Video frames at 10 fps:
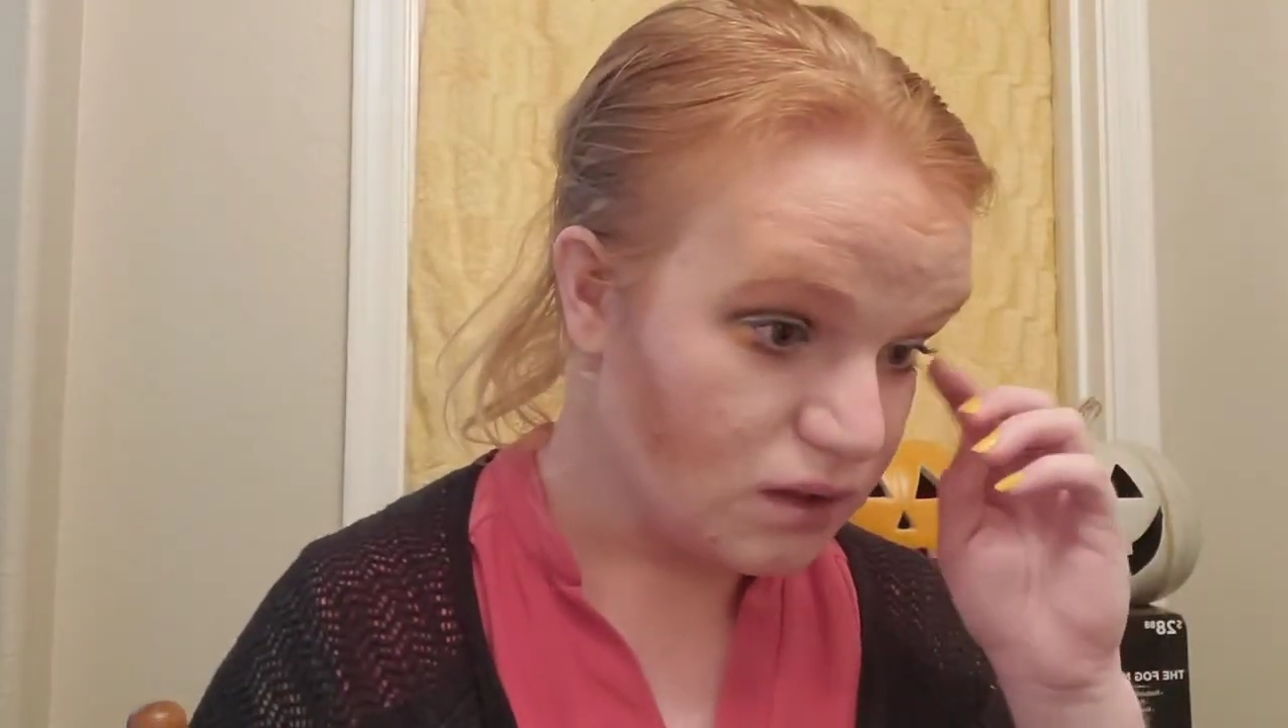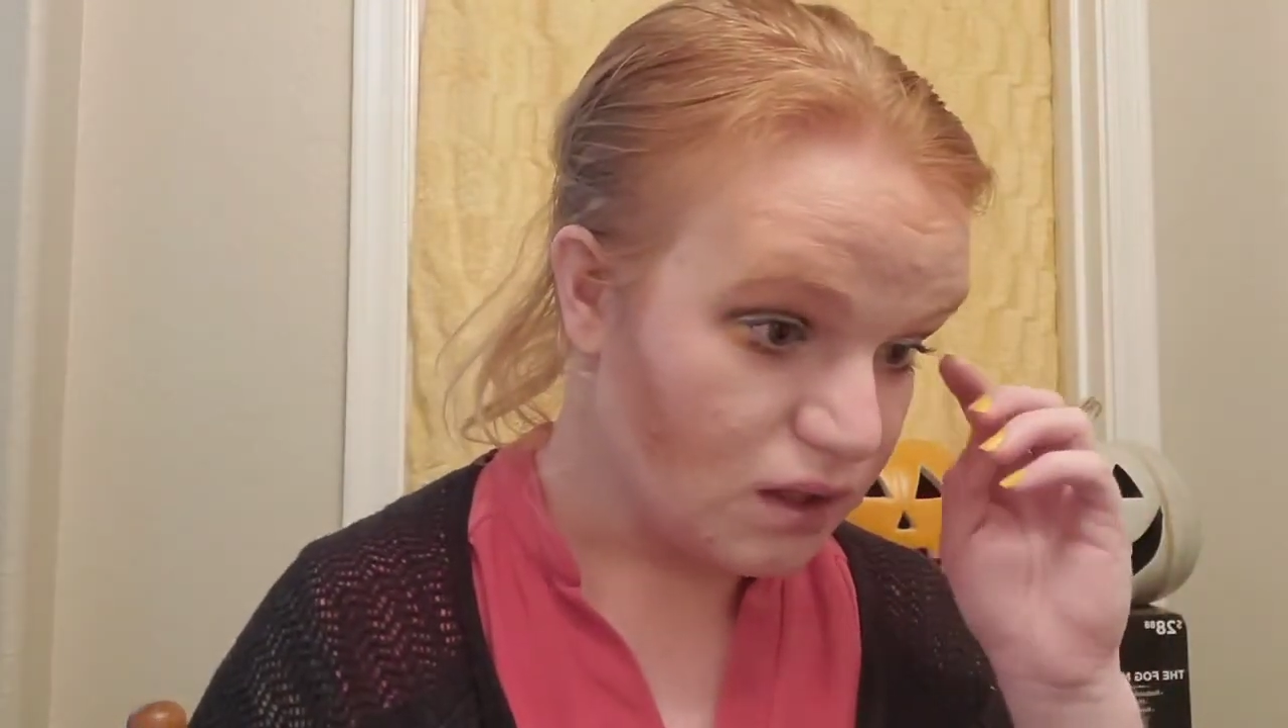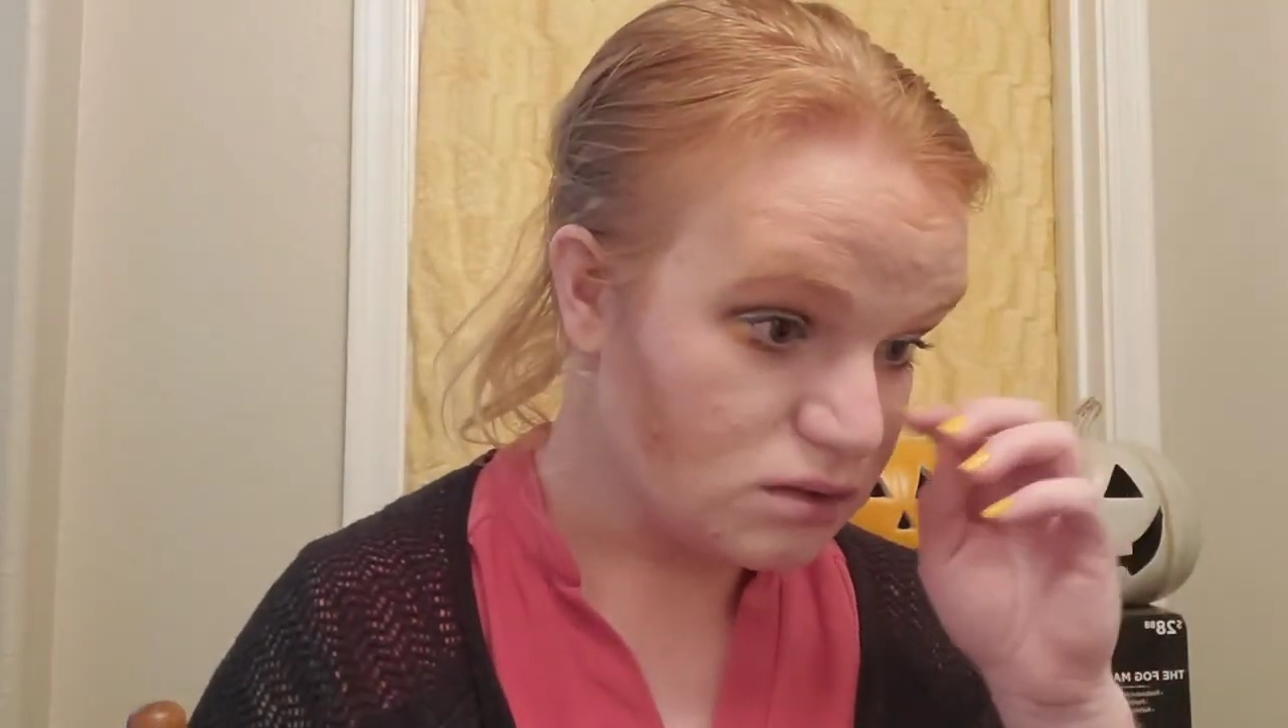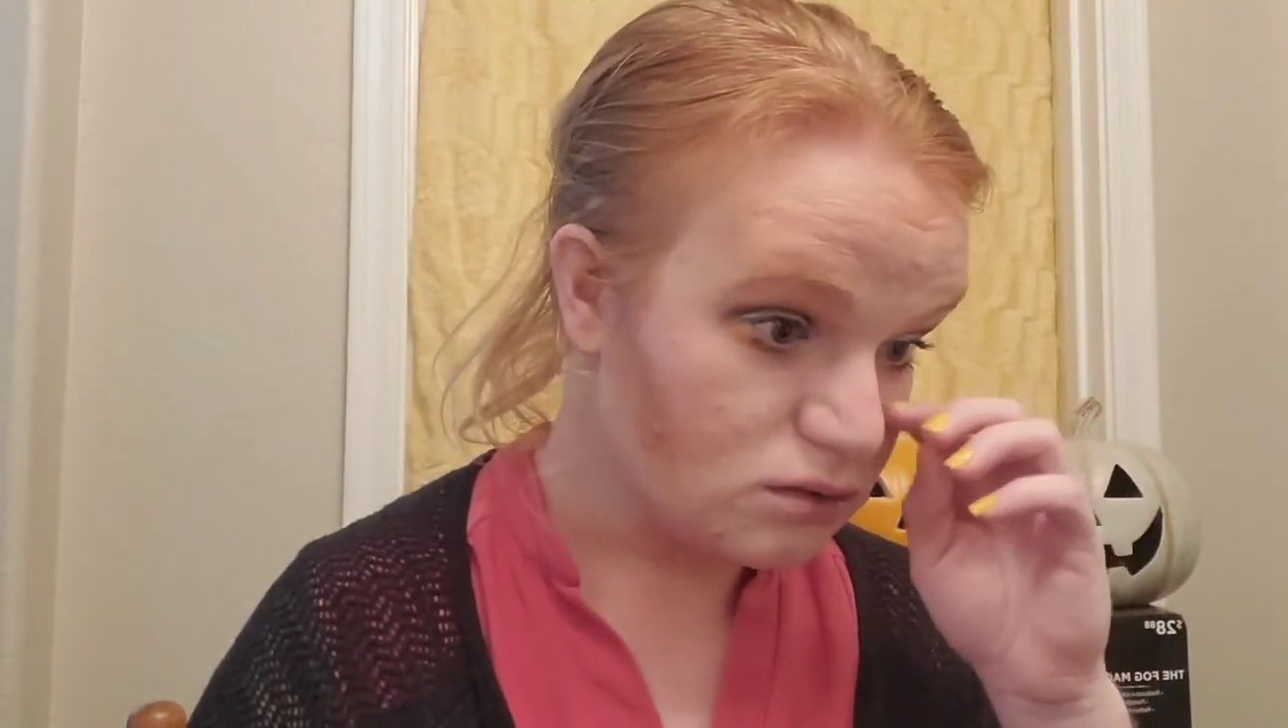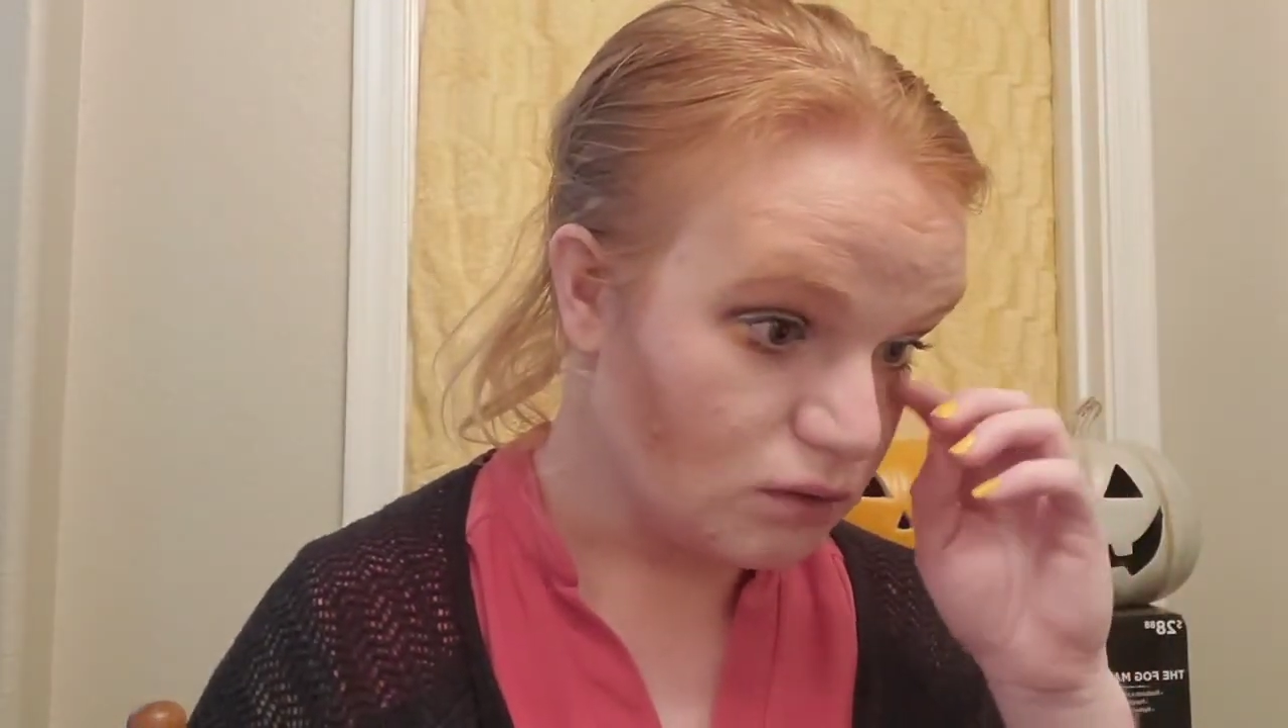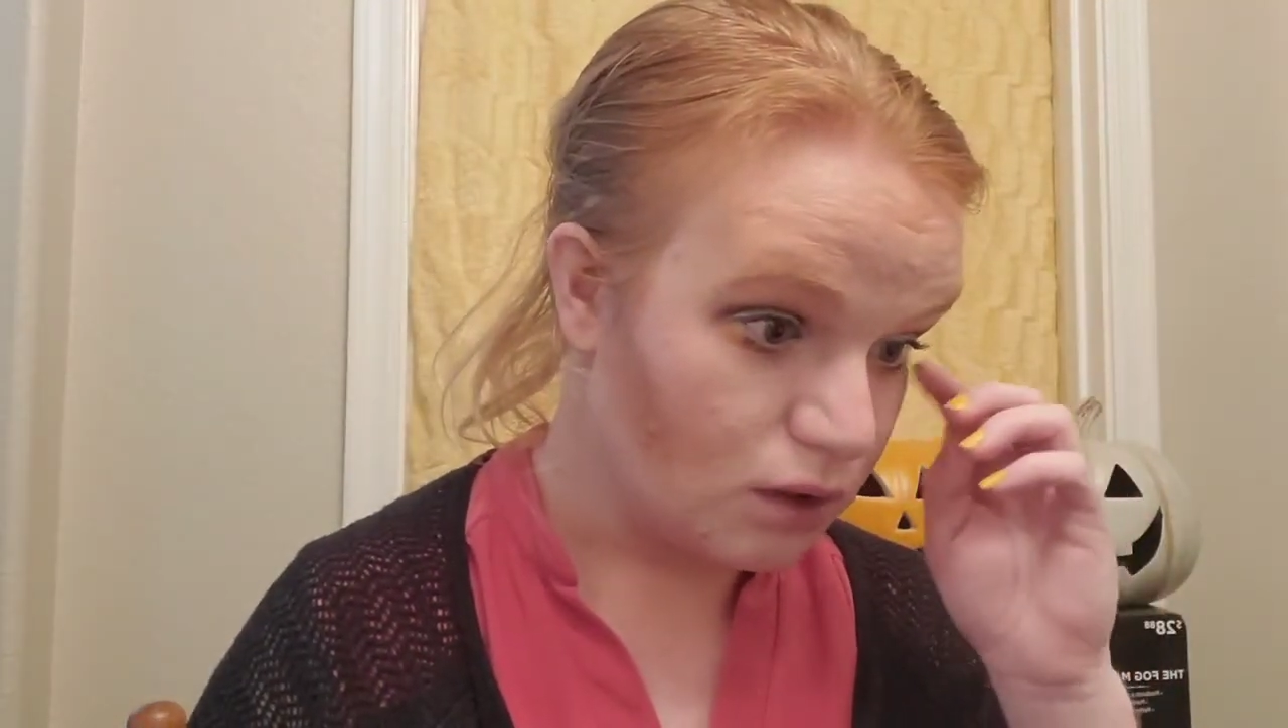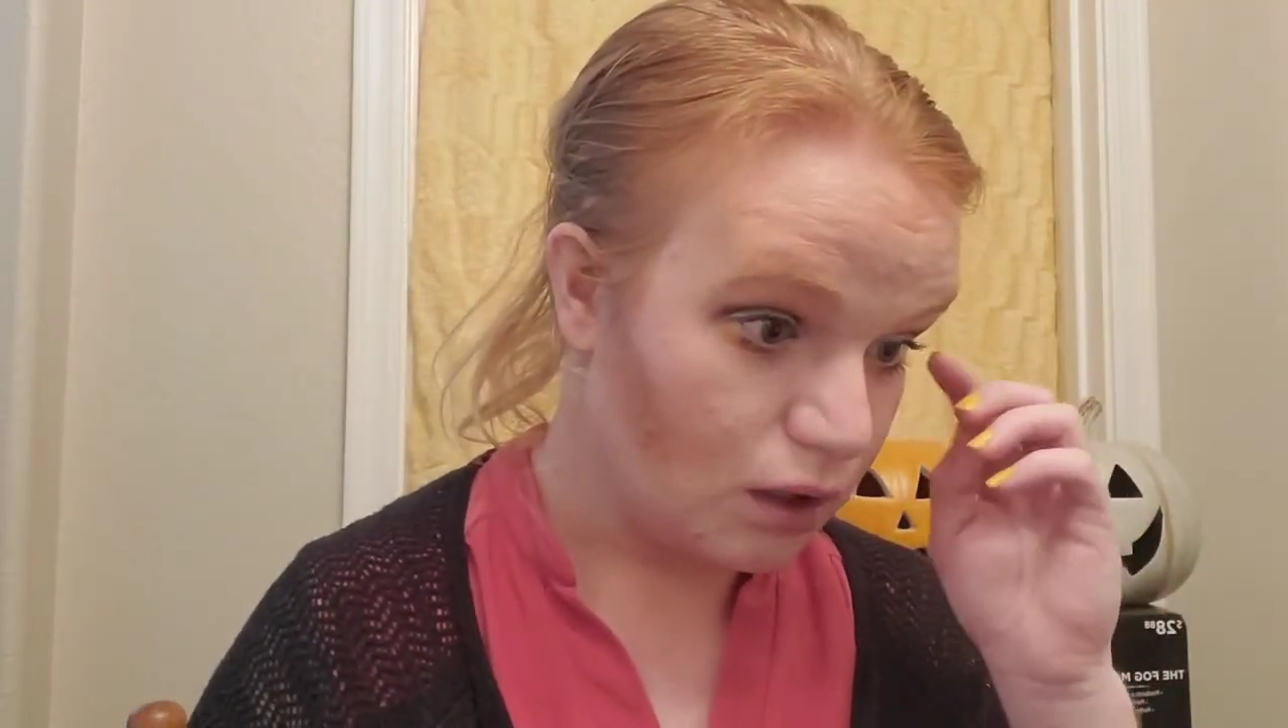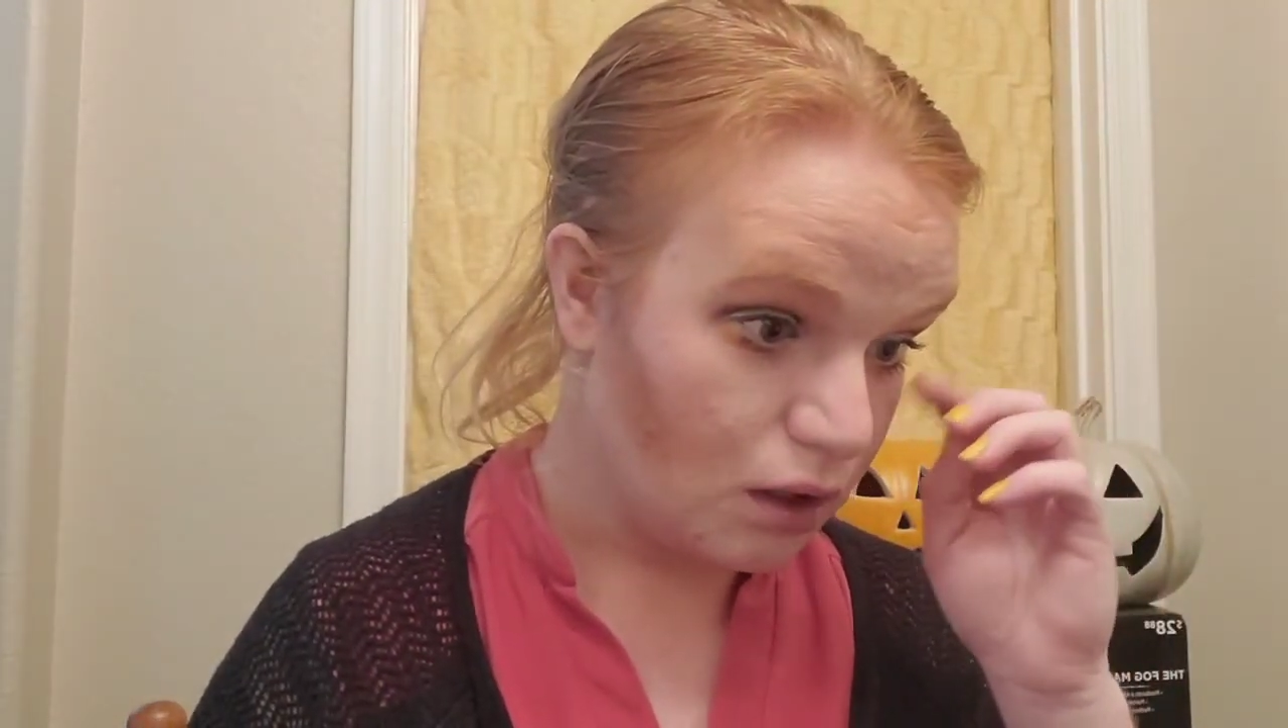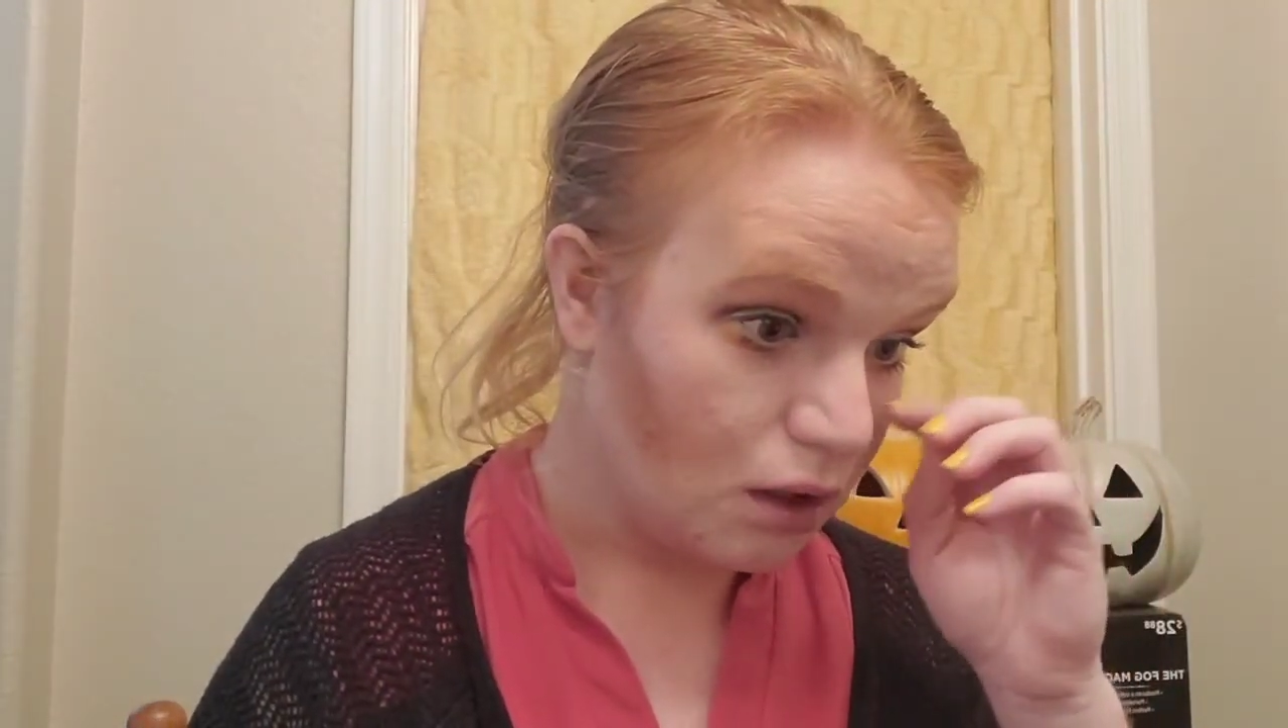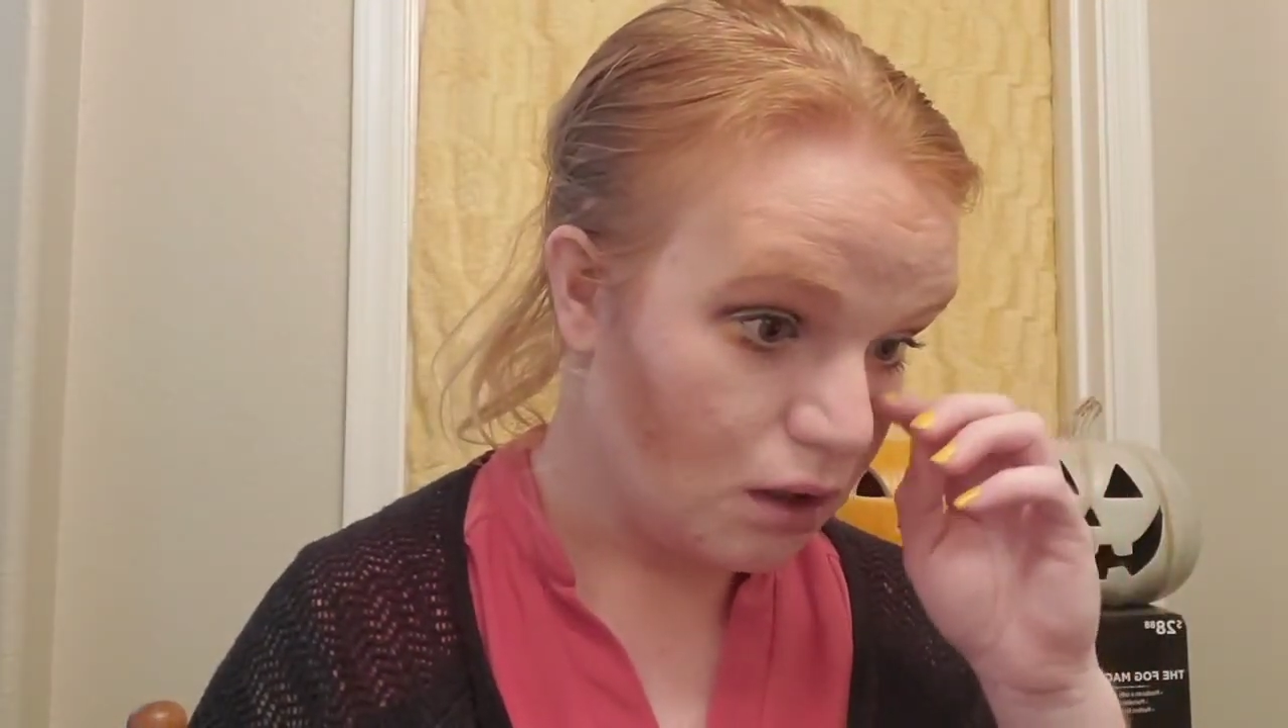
that story.